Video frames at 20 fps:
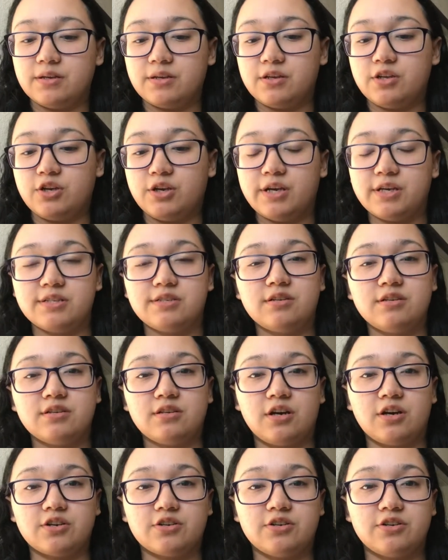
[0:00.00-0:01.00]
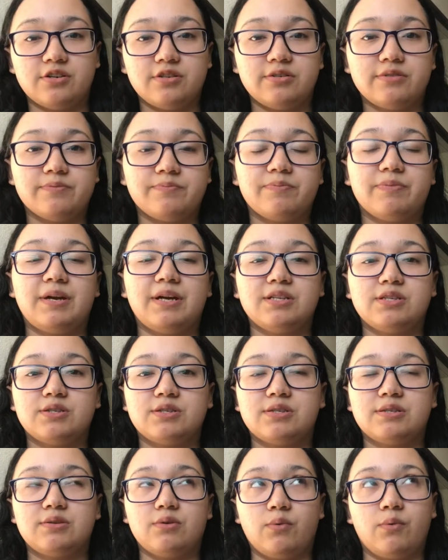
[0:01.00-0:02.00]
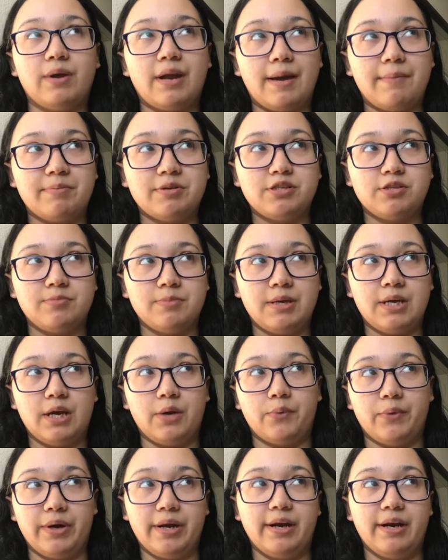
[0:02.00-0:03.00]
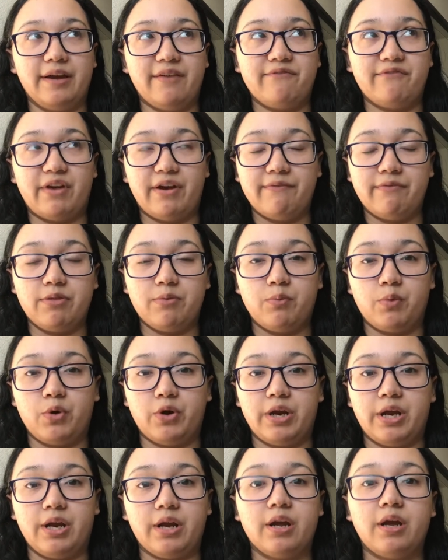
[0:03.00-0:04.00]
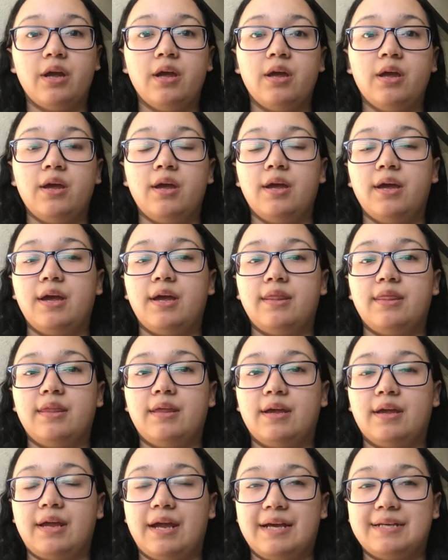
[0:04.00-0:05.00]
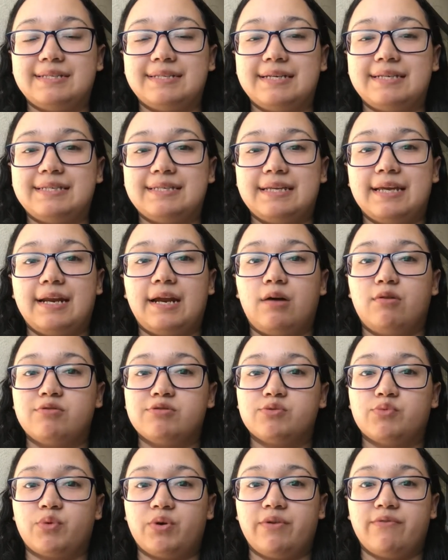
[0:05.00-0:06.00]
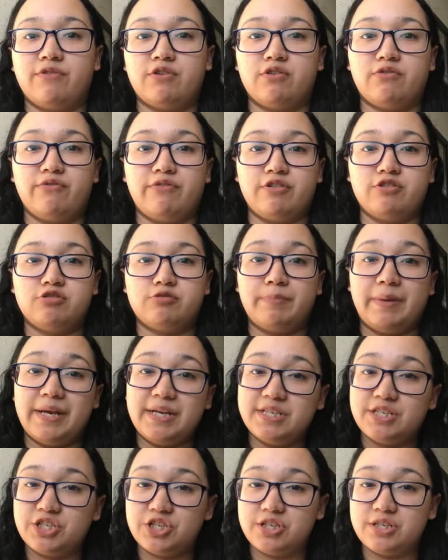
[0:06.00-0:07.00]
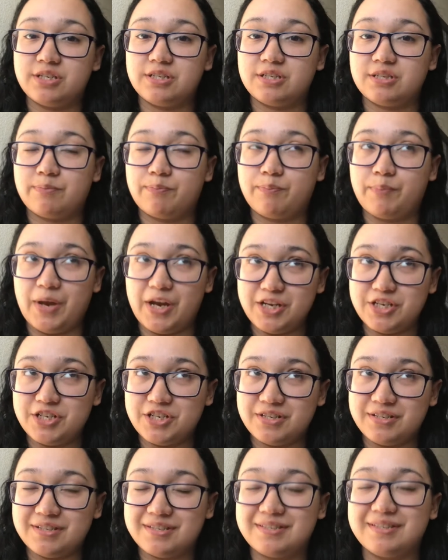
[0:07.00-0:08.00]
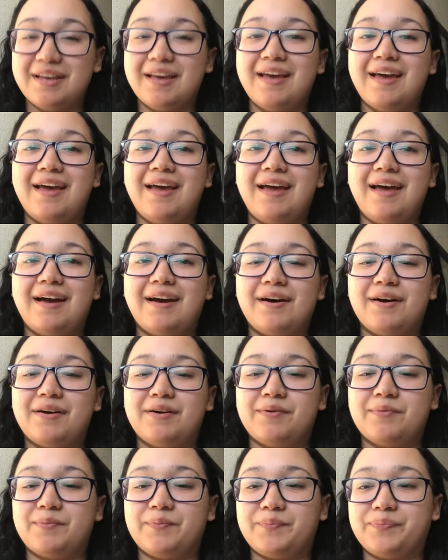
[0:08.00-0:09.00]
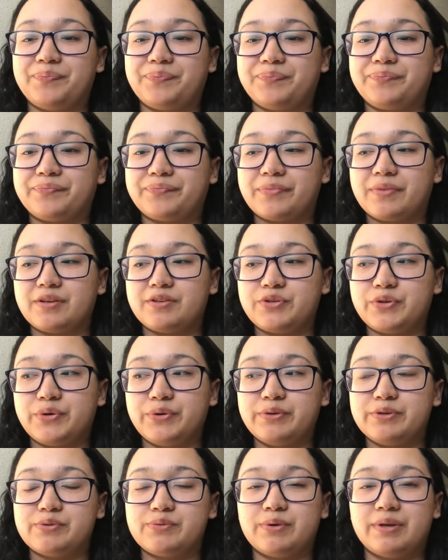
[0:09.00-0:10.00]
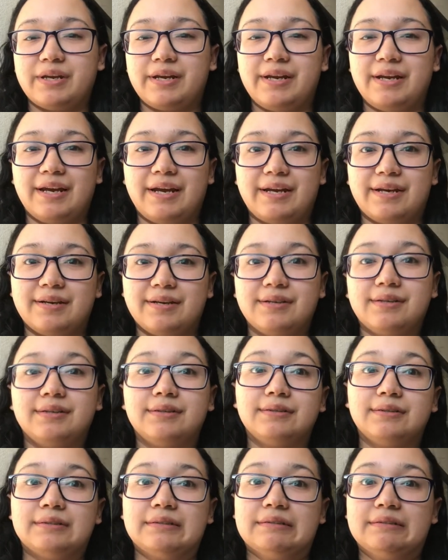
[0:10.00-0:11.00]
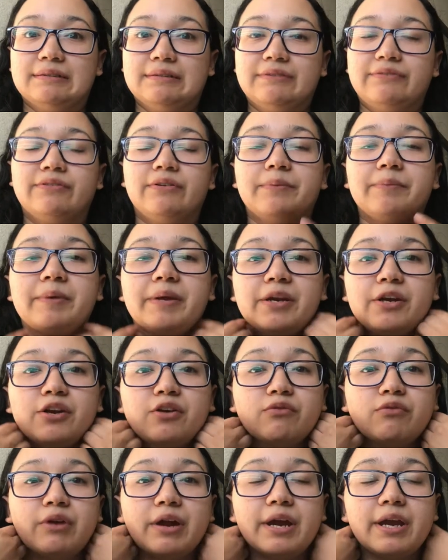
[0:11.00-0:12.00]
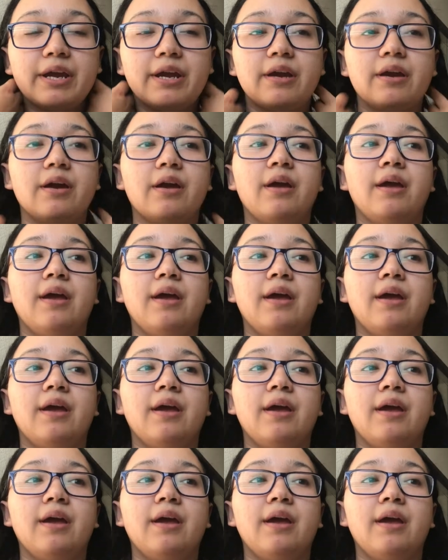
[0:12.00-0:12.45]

you get to the doctor's that's what happened to me I went in at 5 in the morning and the, as they said I was one of their first patient patients um, so it was really like uh, for me nerve-wracking